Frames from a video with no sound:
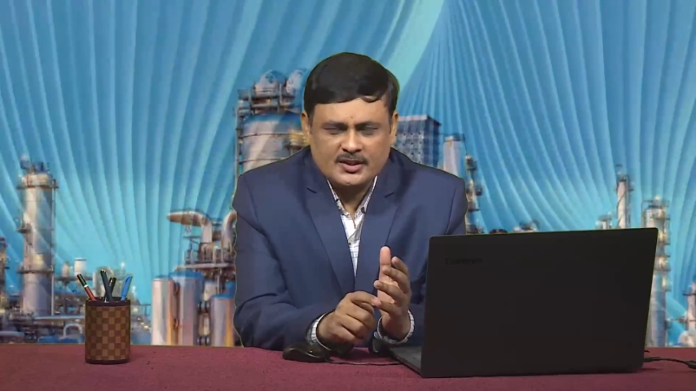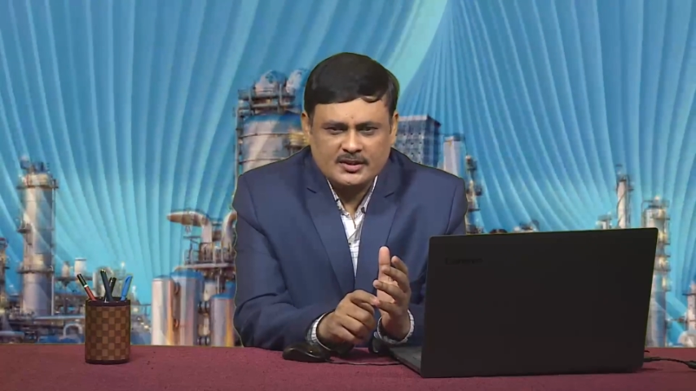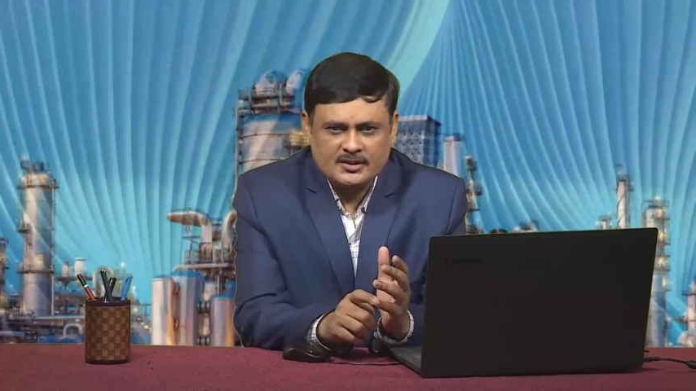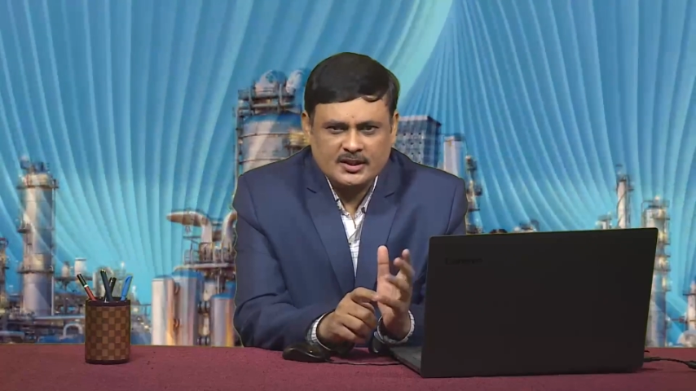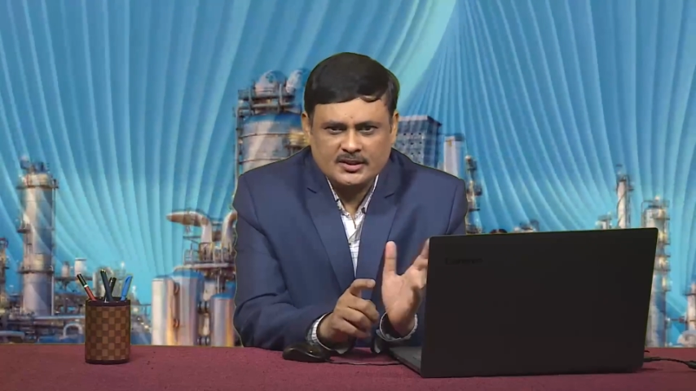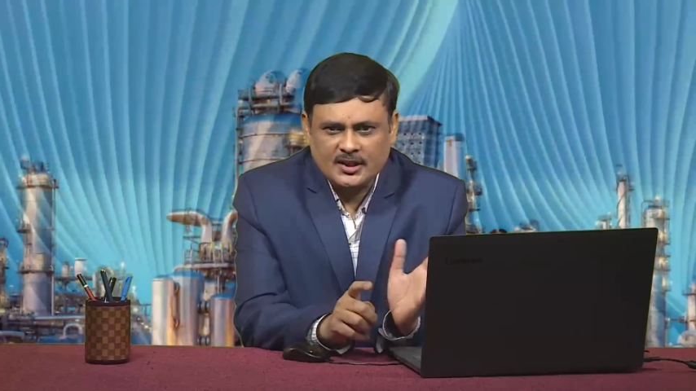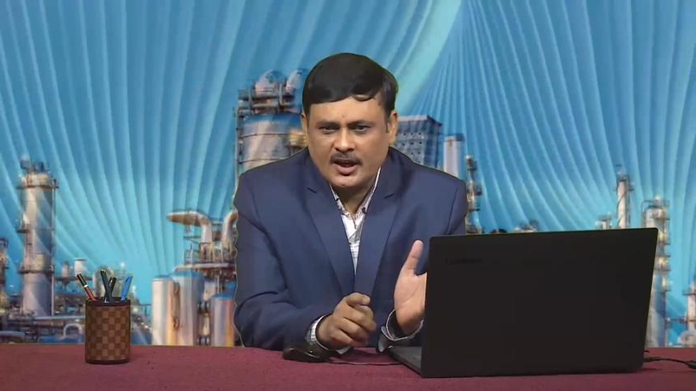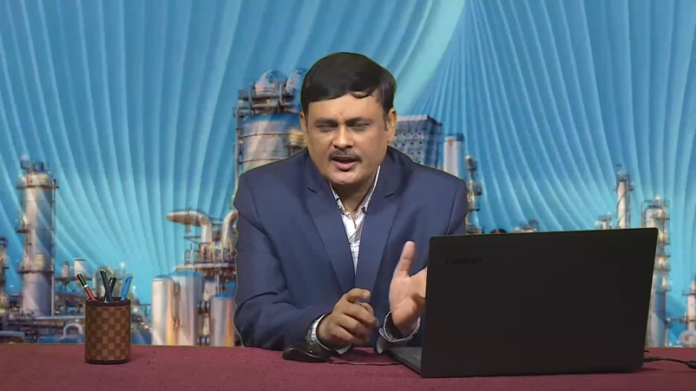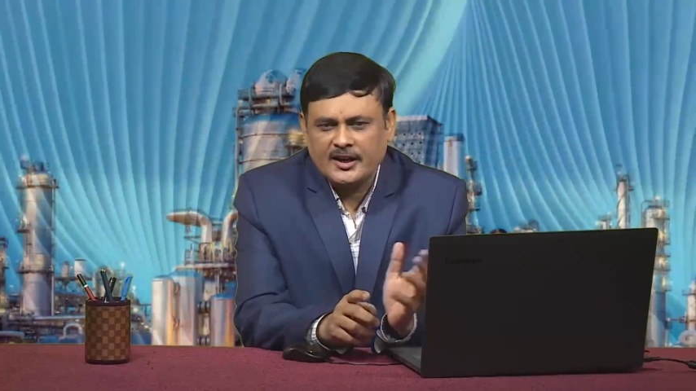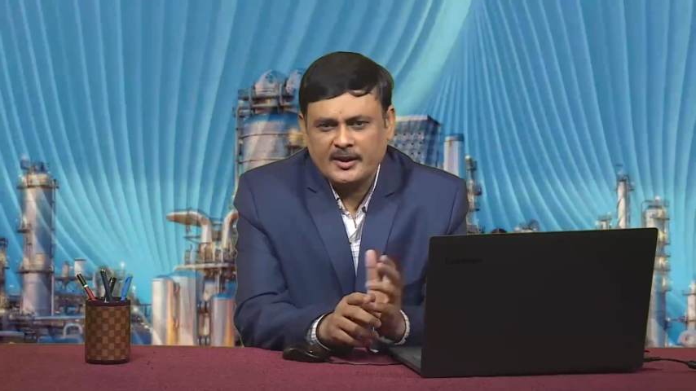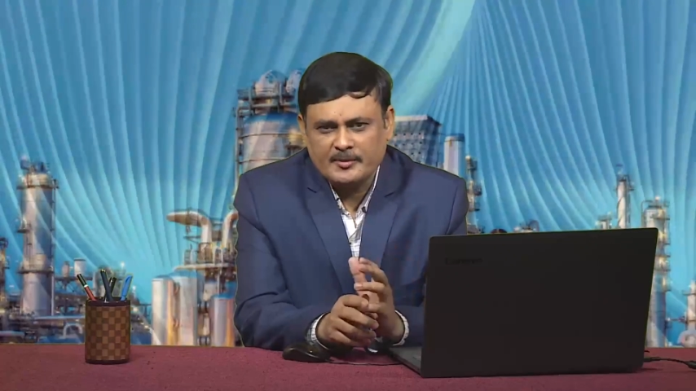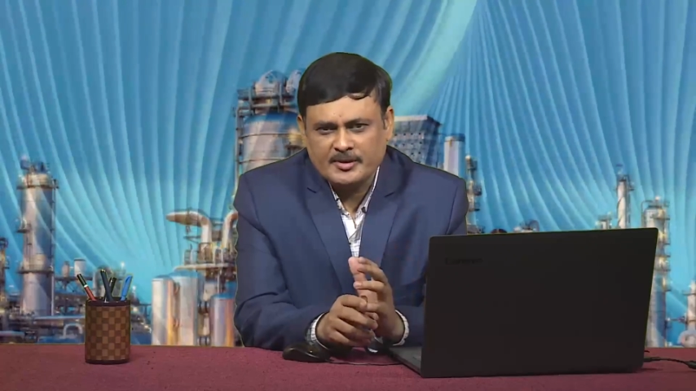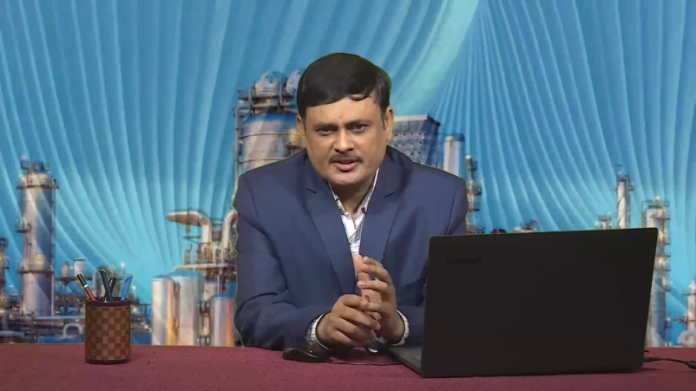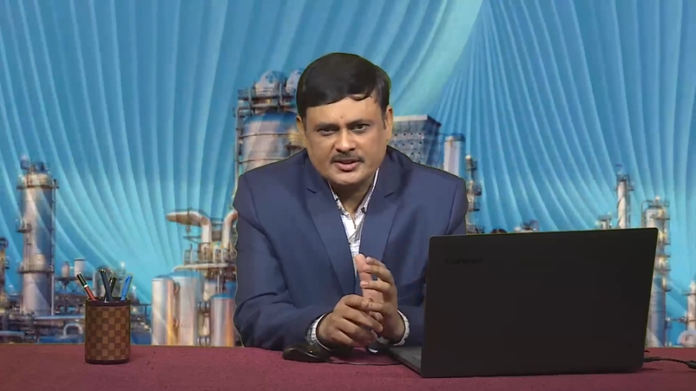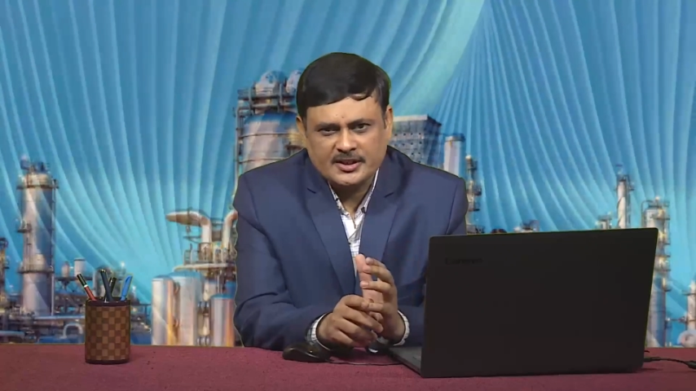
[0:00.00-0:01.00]
the third
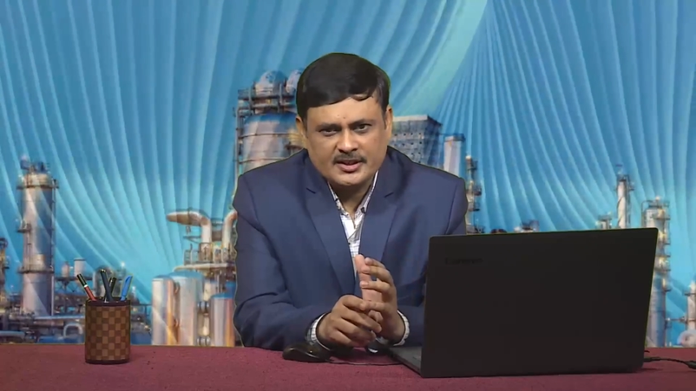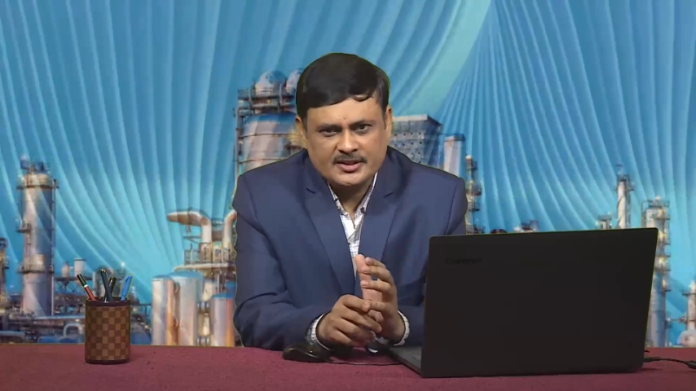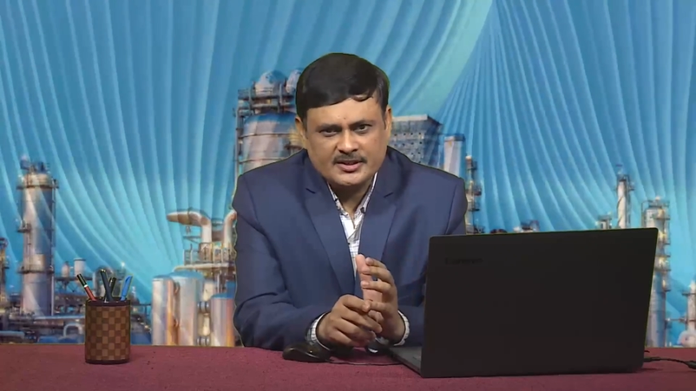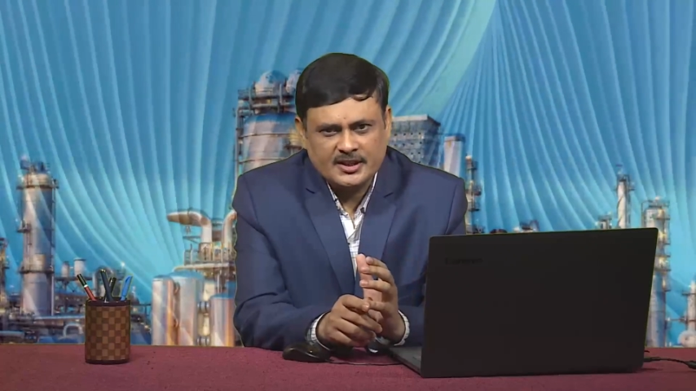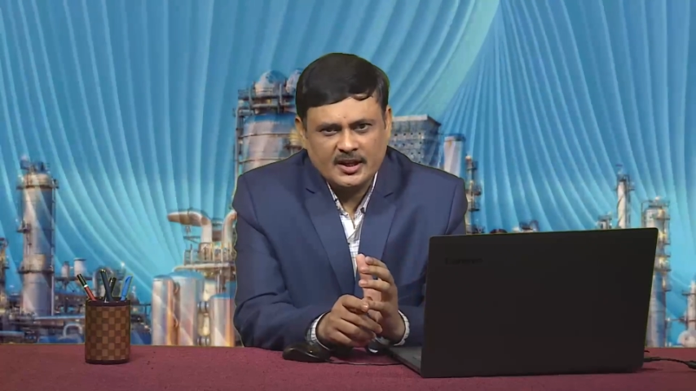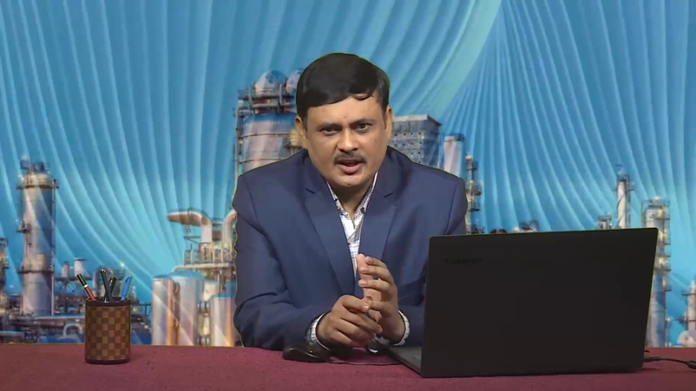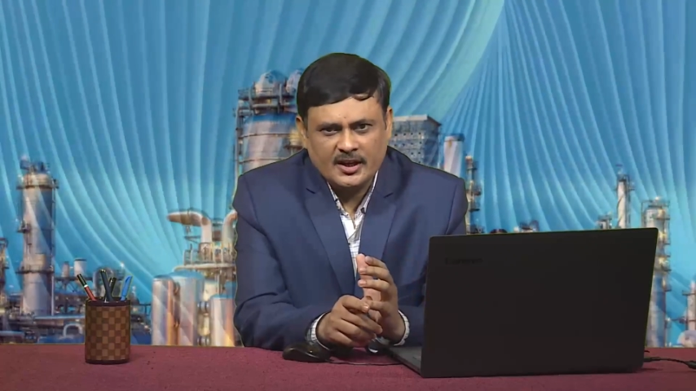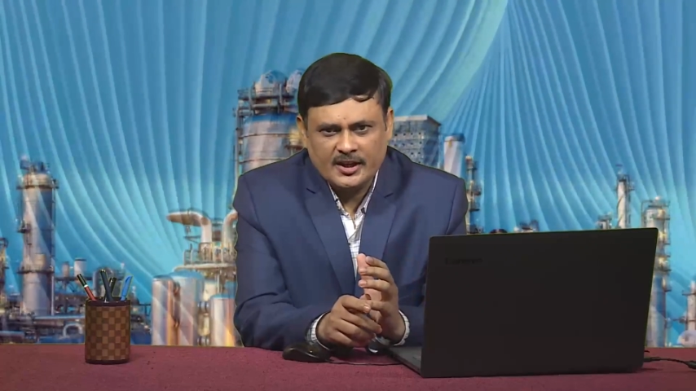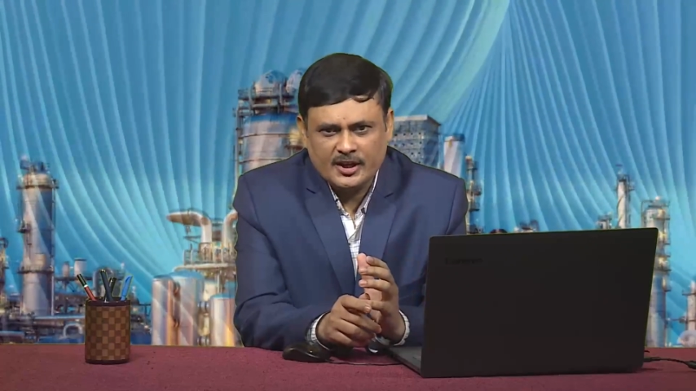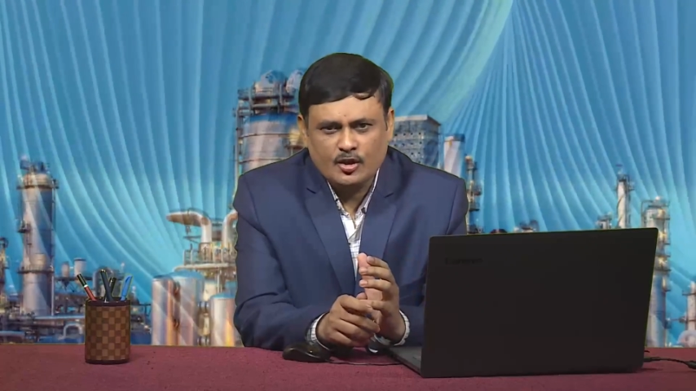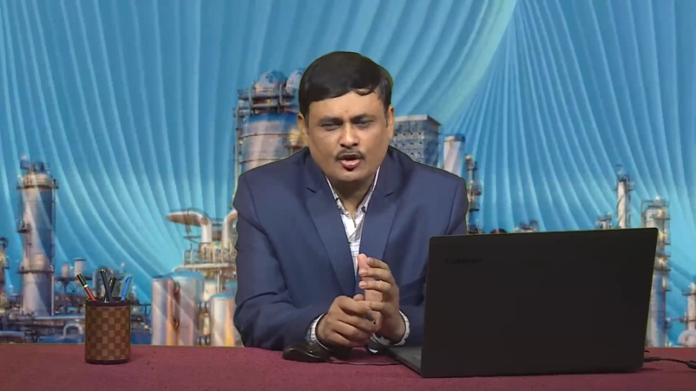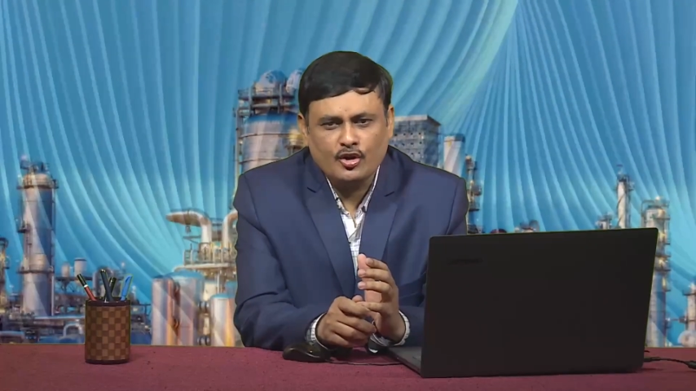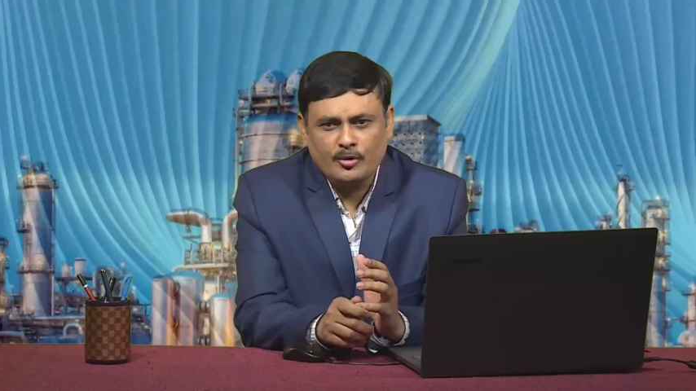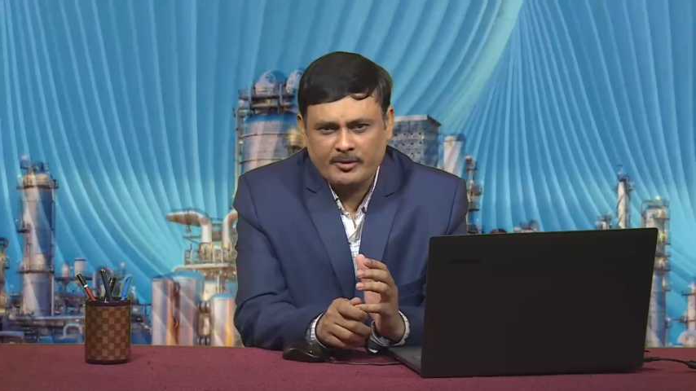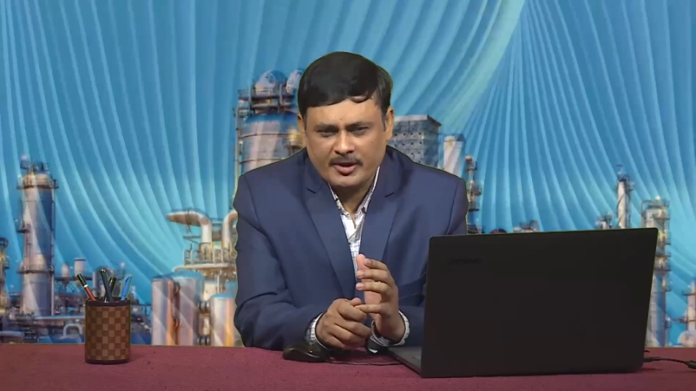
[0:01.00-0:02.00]
dimension is the
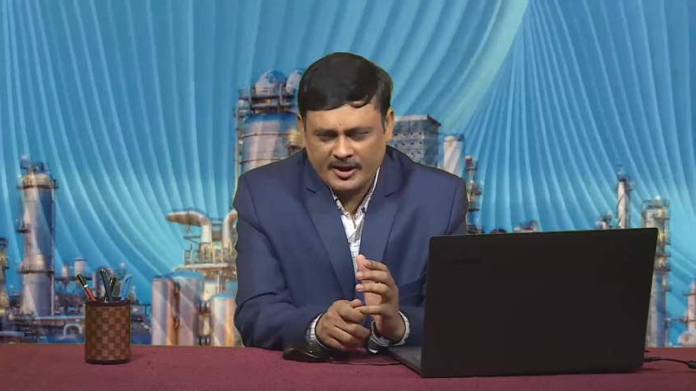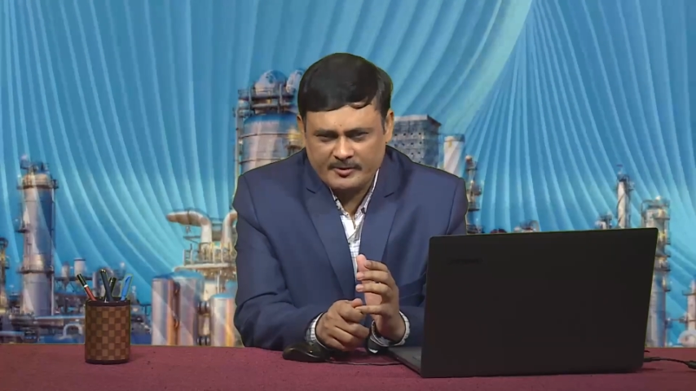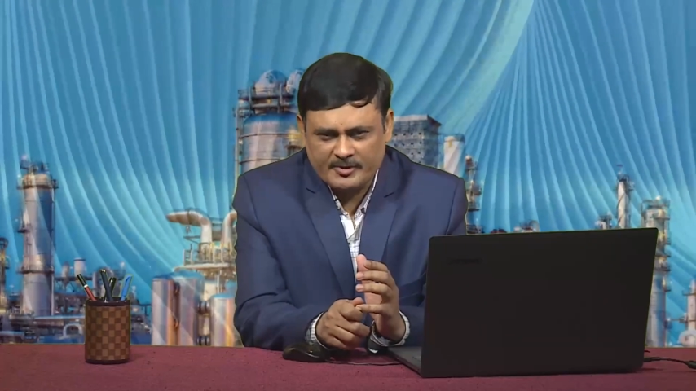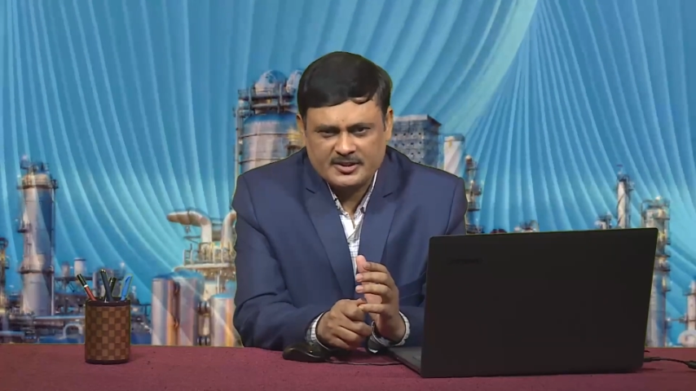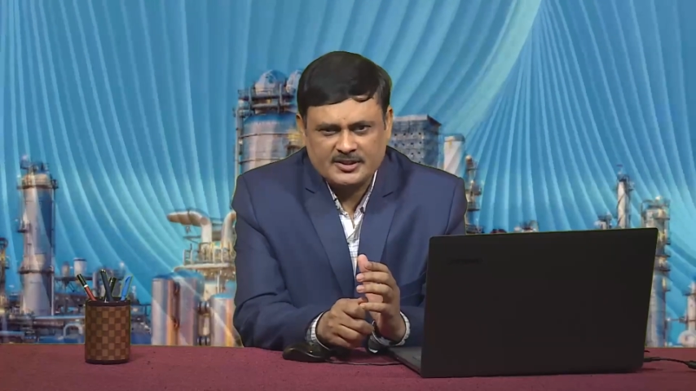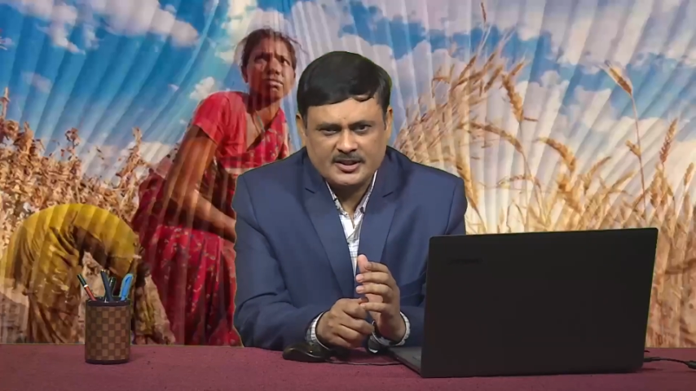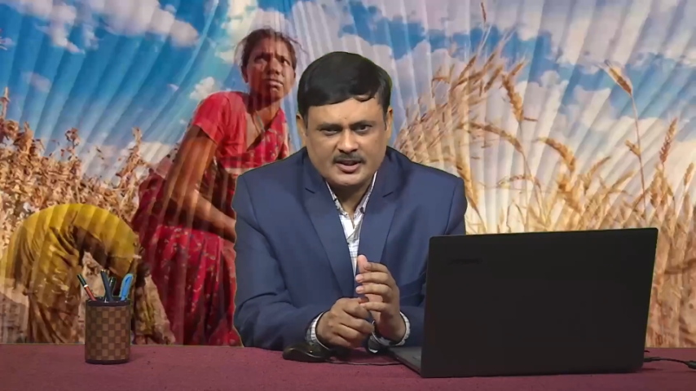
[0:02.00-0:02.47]
economic dimension.